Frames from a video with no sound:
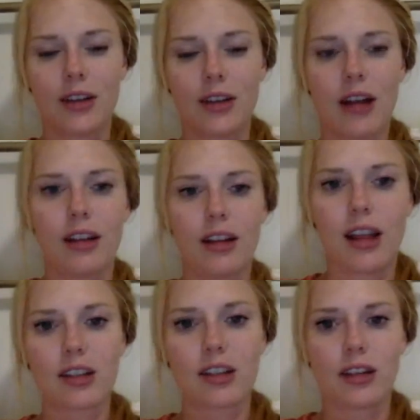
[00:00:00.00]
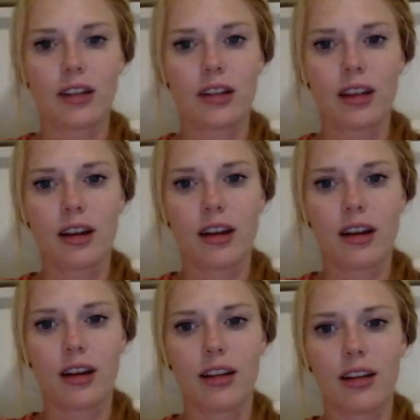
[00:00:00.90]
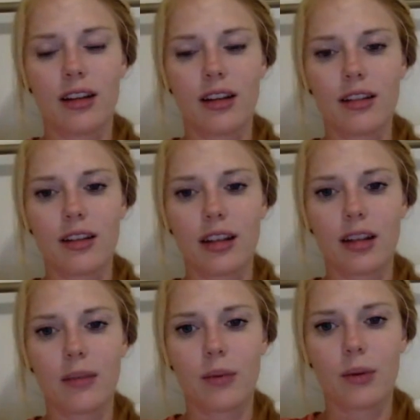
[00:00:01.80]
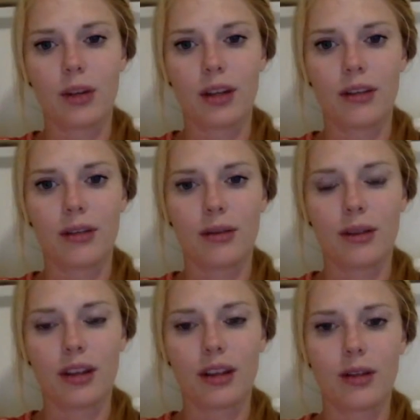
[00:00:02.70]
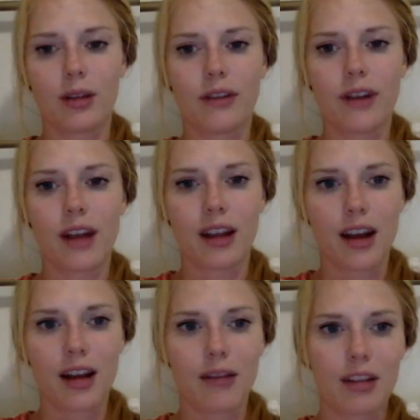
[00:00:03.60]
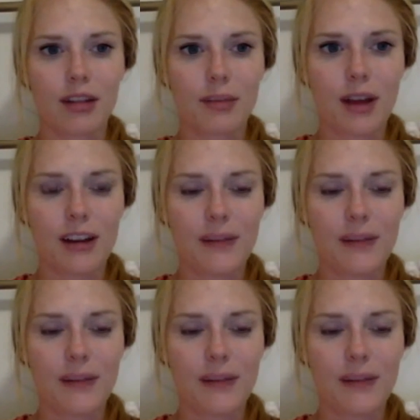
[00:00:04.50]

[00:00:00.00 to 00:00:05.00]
I really liked your thought on the second point, glorifying God with his body.